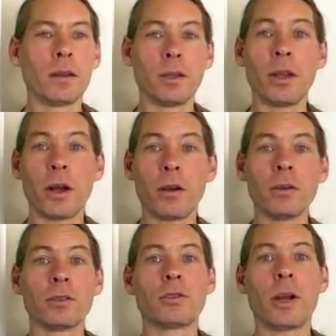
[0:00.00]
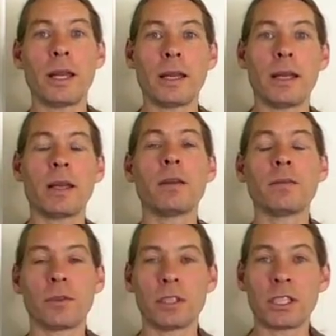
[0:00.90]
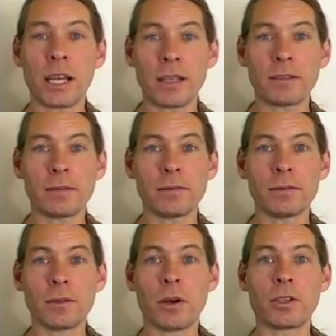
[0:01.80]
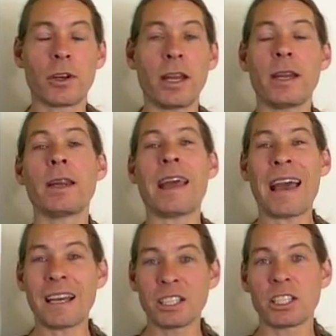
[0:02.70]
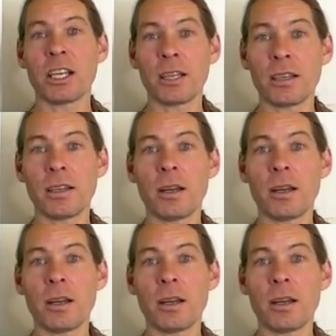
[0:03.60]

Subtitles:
you know, traded in for shit or traded in as shit.